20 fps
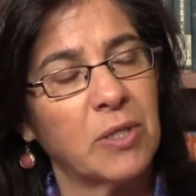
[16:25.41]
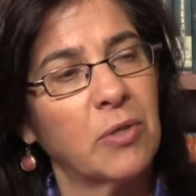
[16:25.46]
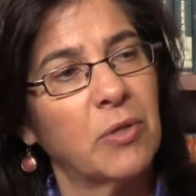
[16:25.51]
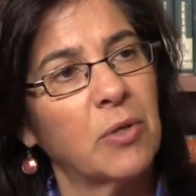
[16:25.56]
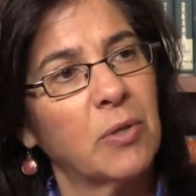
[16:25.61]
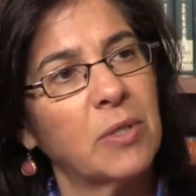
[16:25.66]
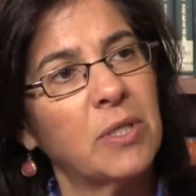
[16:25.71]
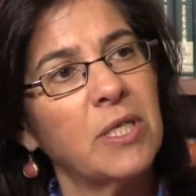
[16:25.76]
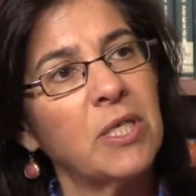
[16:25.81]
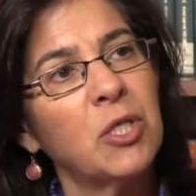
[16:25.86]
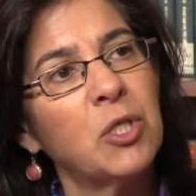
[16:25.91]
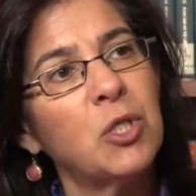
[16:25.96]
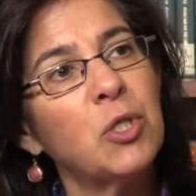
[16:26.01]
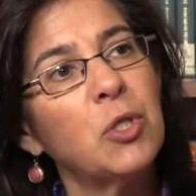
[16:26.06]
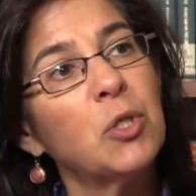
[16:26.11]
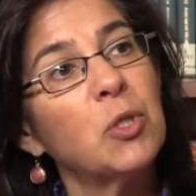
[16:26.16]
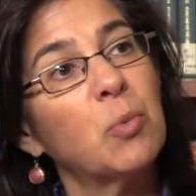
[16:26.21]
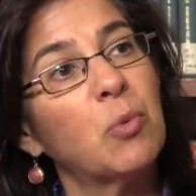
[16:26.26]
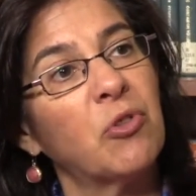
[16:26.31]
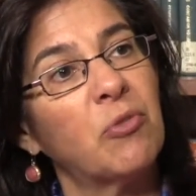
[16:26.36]
Mm-hmm. So there's
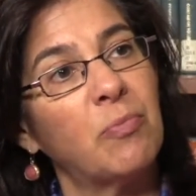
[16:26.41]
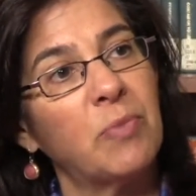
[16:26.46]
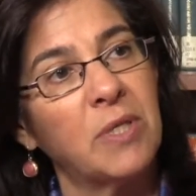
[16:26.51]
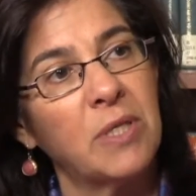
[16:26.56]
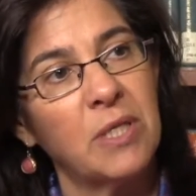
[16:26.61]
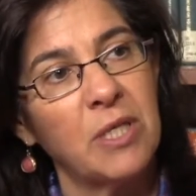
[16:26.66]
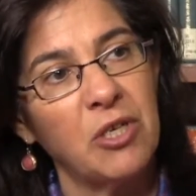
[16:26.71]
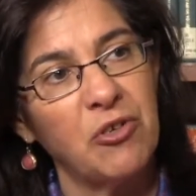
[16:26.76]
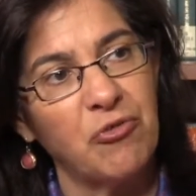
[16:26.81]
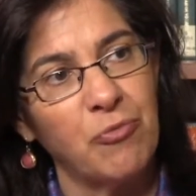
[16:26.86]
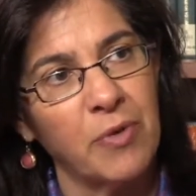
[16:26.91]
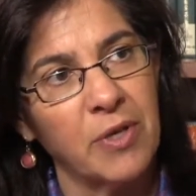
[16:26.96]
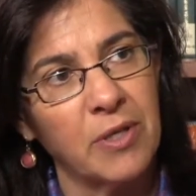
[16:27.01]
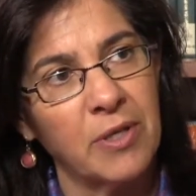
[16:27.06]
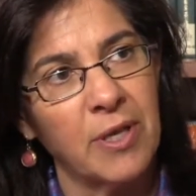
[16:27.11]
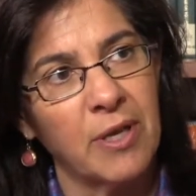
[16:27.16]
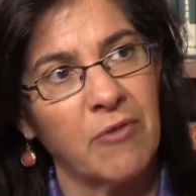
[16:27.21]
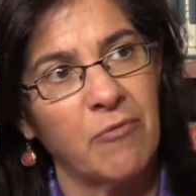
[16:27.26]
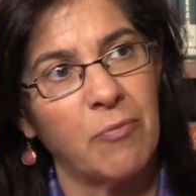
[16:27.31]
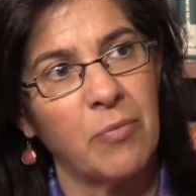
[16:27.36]
issues with besiegement
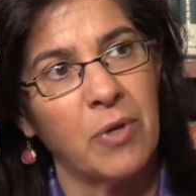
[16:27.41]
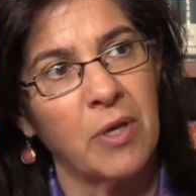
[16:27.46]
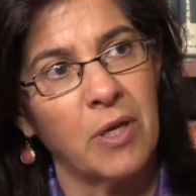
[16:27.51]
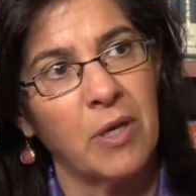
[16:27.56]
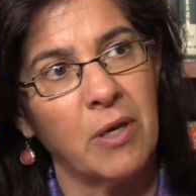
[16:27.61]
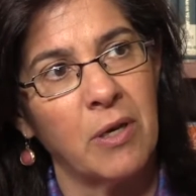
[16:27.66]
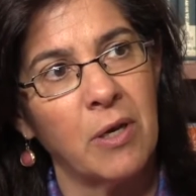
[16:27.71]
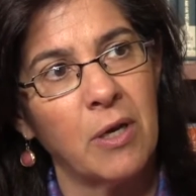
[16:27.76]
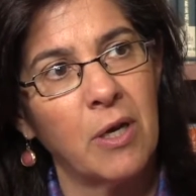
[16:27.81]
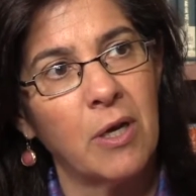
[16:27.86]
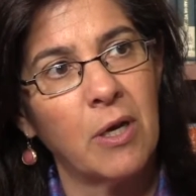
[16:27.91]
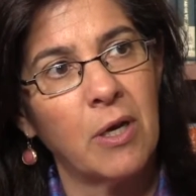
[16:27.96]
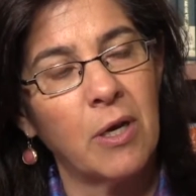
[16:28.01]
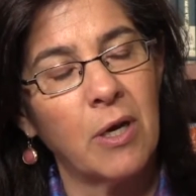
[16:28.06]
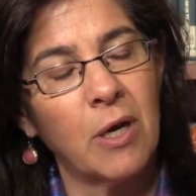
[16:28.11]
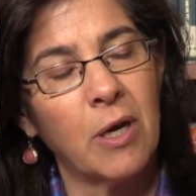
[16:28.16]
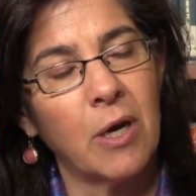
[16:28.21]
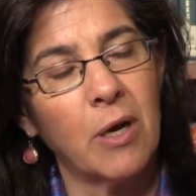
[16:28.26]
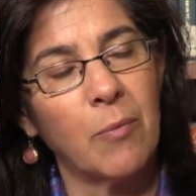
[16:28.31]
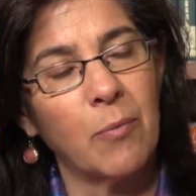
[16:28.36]
that have been
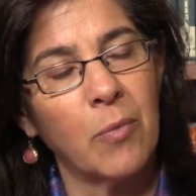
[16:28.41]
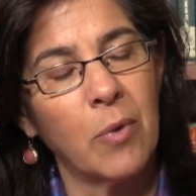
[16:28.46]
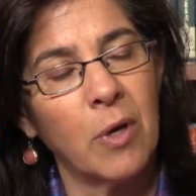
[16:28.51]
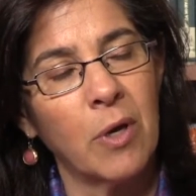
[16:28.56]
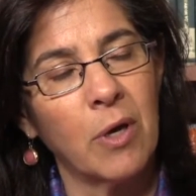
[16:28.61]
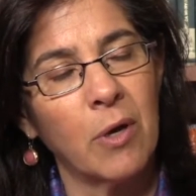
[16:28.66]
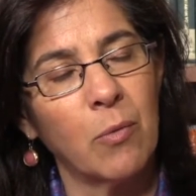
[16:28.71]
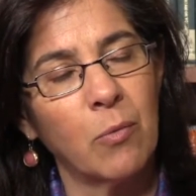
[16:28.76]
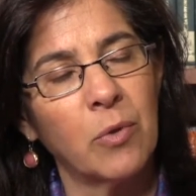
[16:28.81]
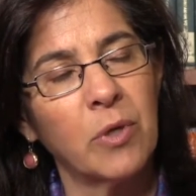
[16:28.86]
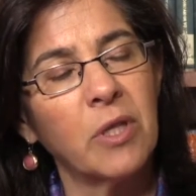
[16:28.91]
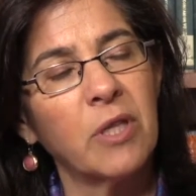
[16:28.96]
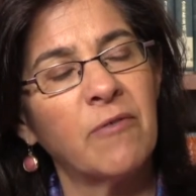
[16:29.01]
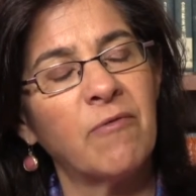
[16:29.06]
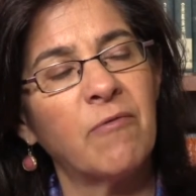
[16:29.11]
um, uh, really.